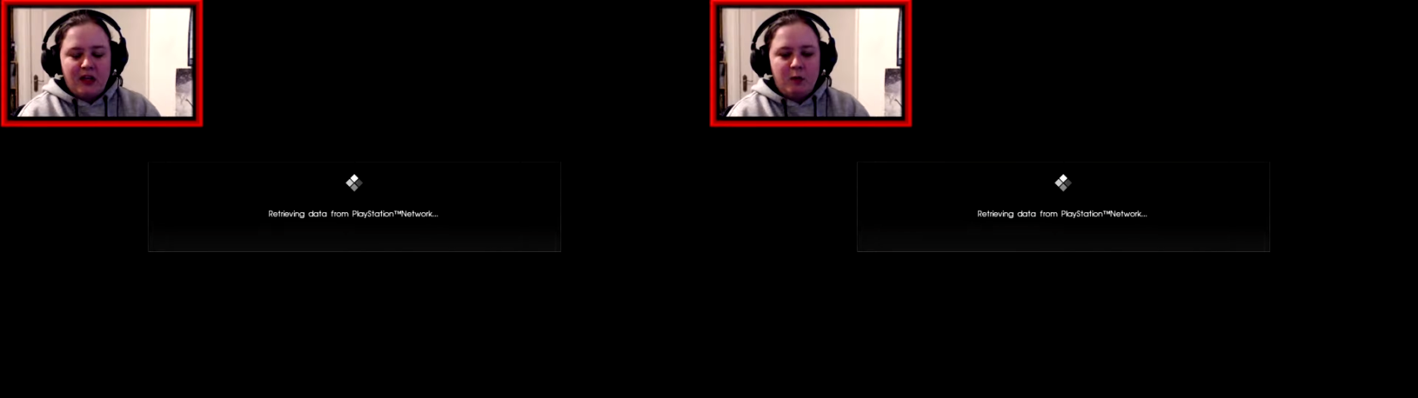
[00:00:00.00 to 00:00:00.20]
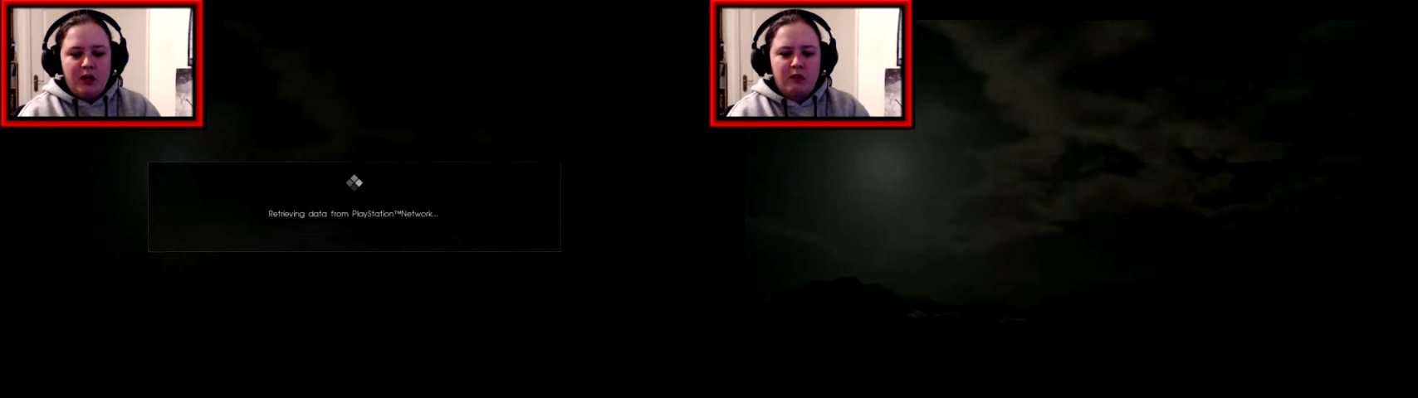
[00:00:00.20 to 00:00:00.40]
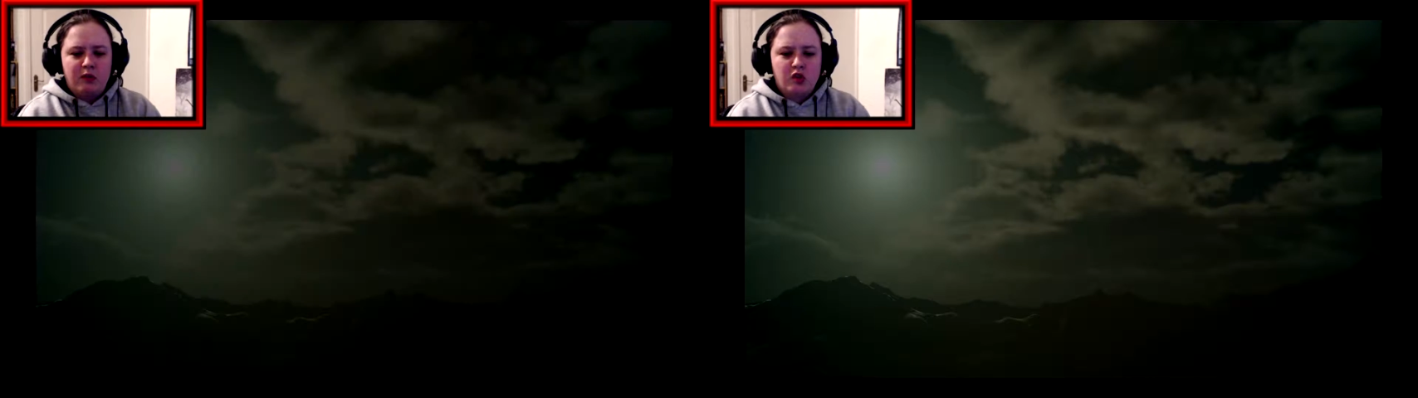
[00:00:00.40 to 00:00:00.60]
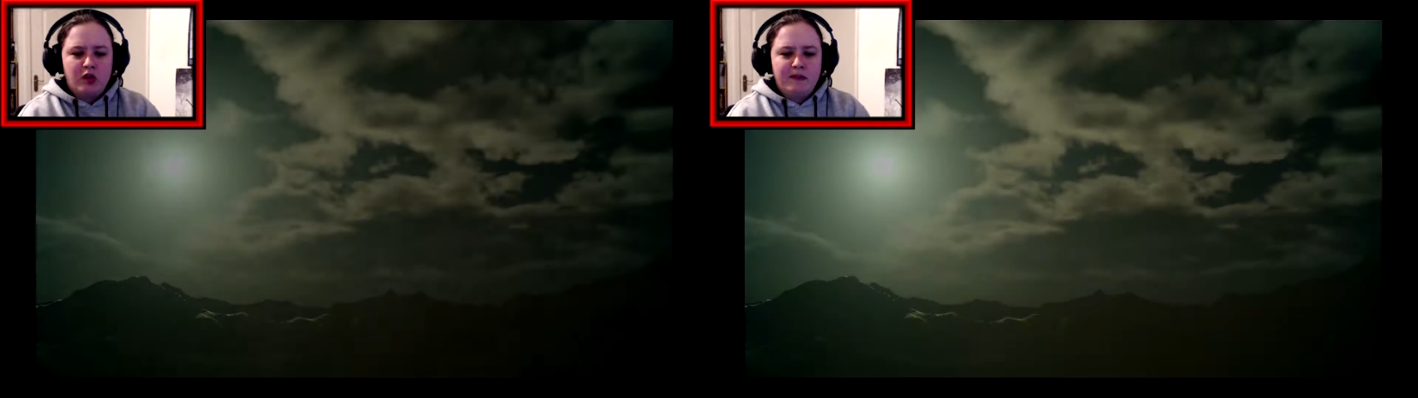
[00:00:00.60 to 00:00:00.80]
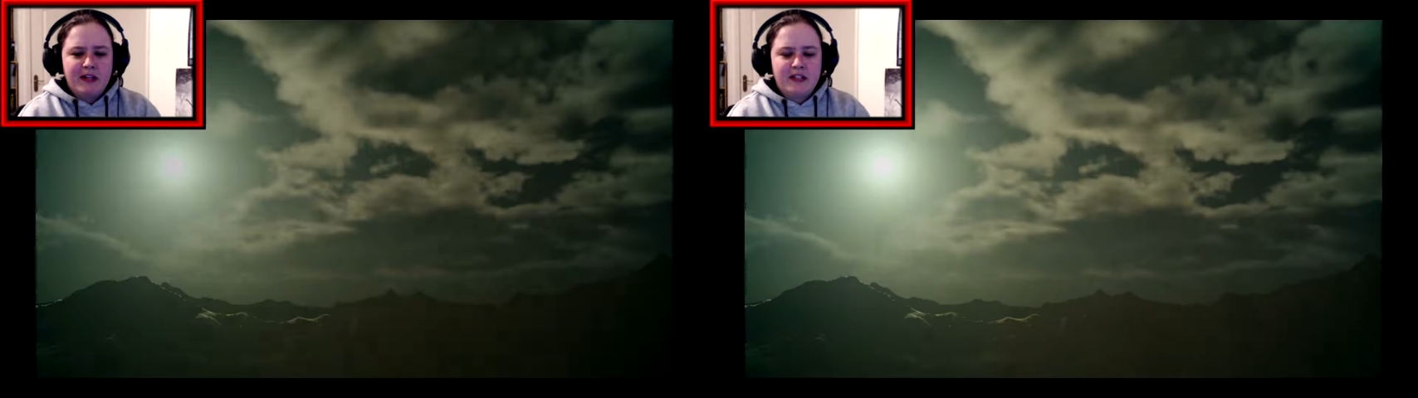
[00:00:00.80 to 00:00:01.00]
We're going to
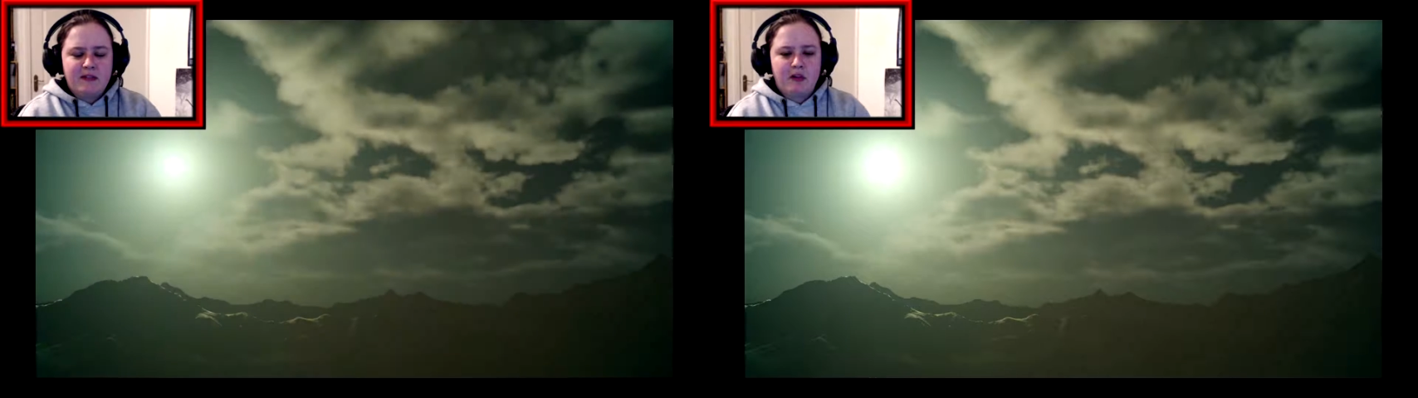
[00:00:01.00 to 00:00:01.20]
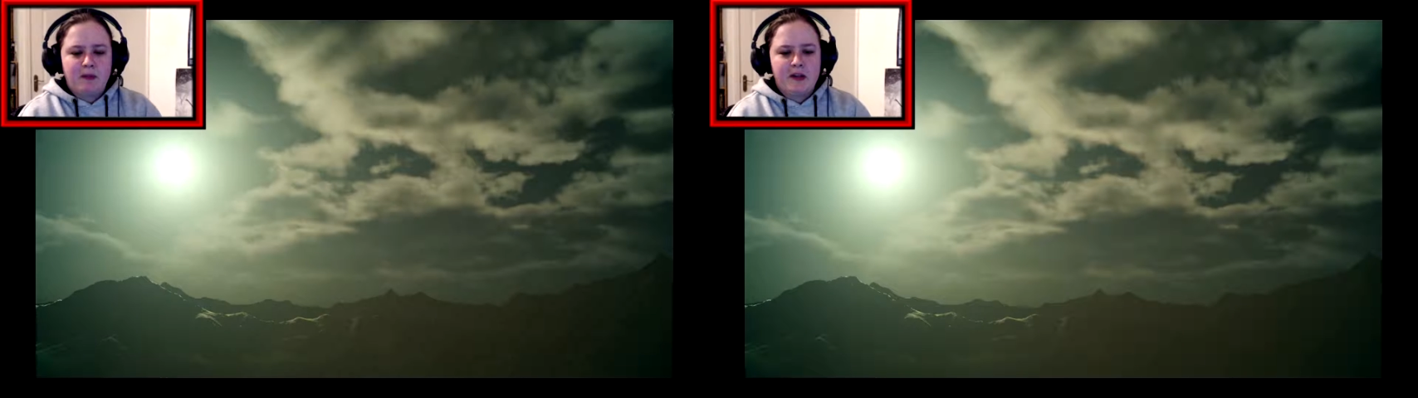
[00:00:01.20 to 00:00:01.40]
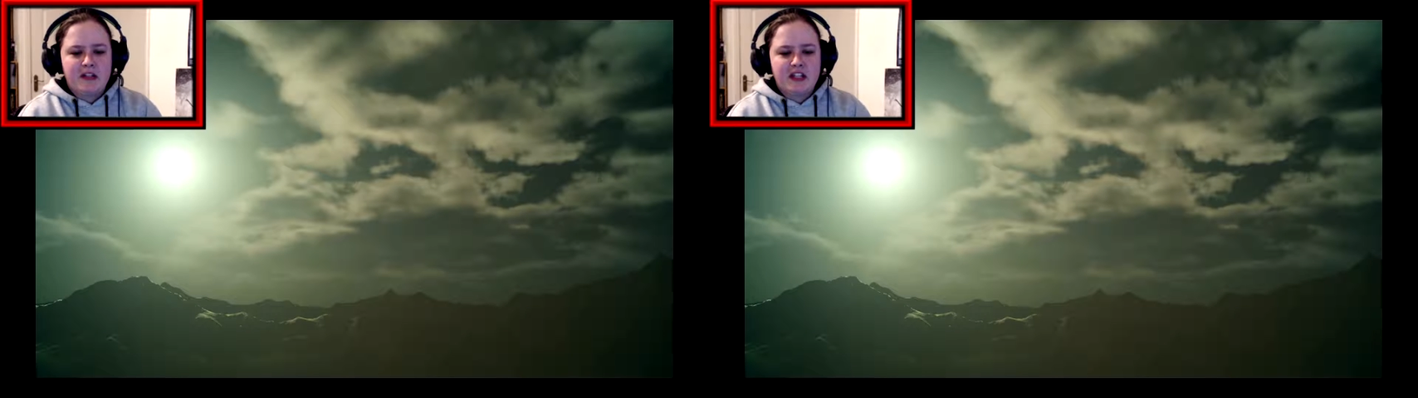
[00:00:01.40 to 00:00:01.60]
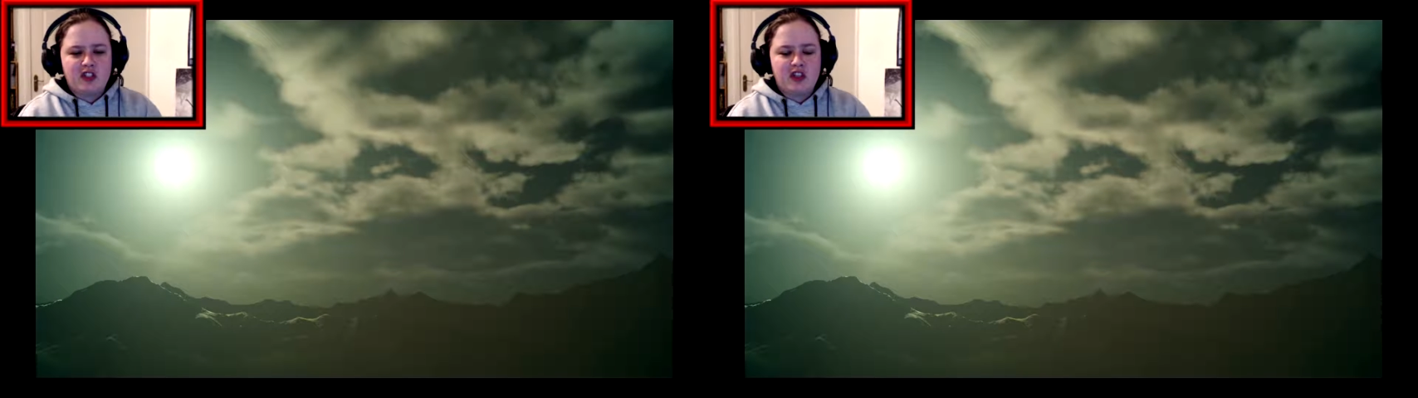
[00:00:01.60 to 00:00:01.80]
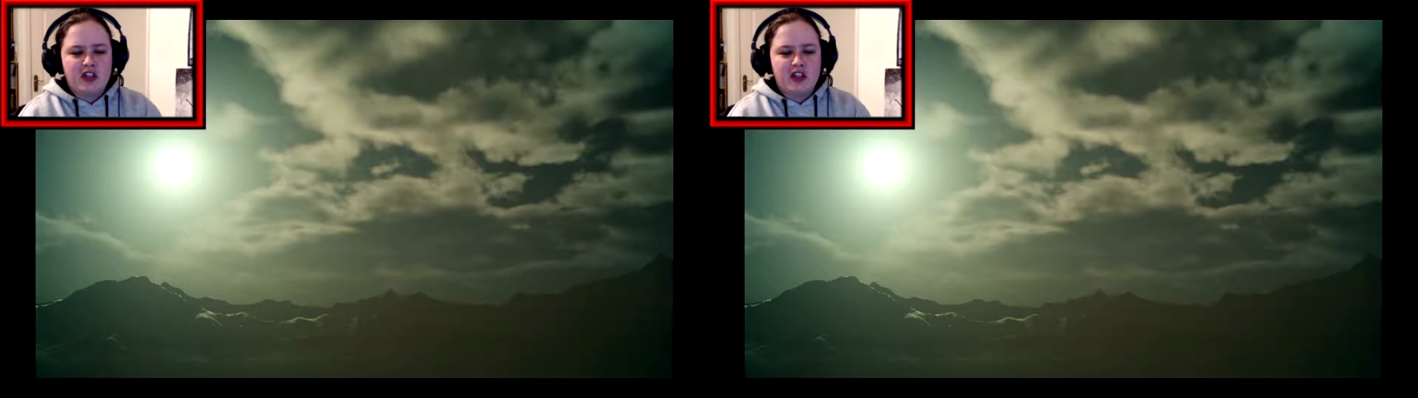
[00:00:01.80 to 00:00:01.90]
retrieve data from the PlayStation